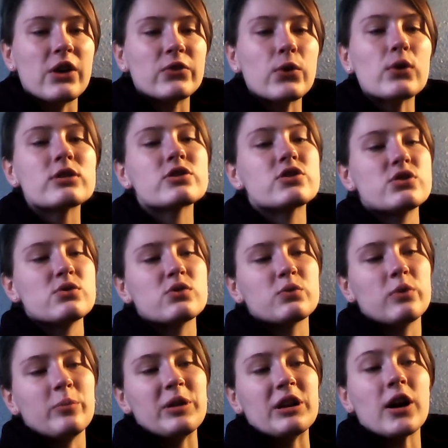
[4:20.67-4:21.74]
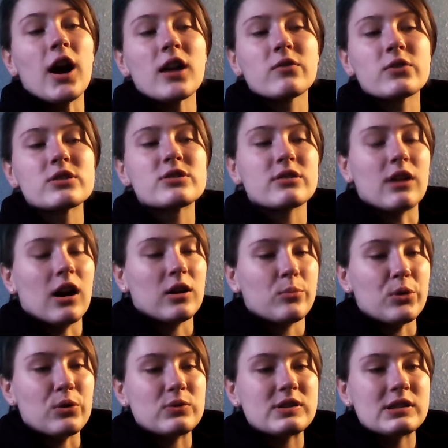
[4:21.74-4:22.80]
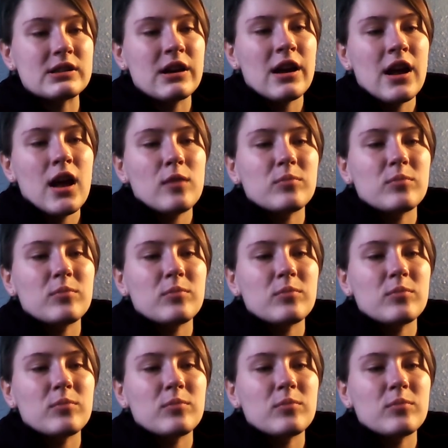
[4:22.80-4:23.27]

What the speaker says: Of course, shoes will be Converse or Ugg boots.